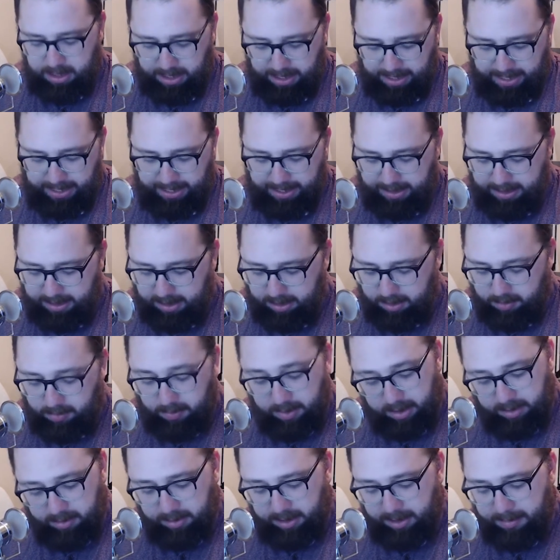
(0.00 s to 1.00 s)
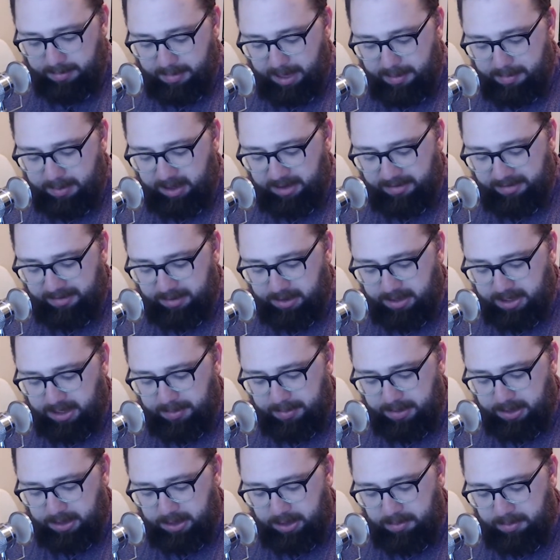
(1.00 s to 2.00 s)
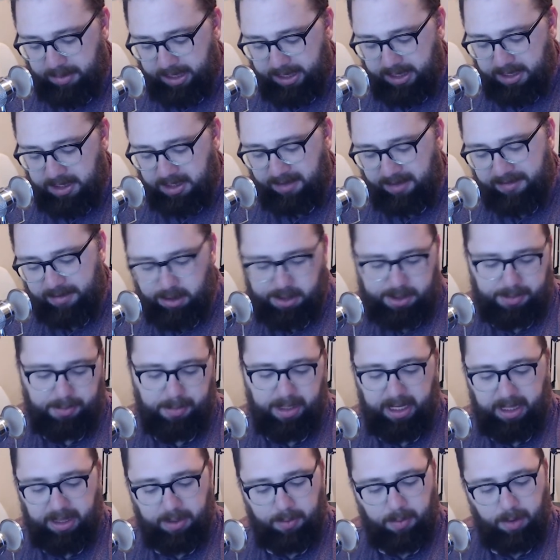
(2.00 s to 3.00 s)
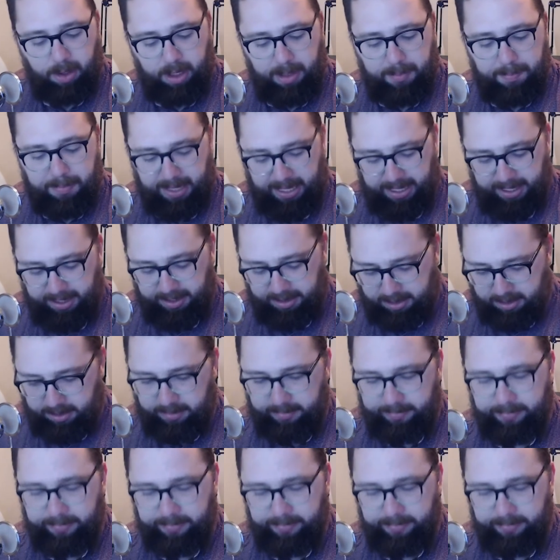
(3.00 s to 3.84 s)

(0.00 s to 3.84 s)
And, well, it might be the first episode because the first mini that we're going to paint,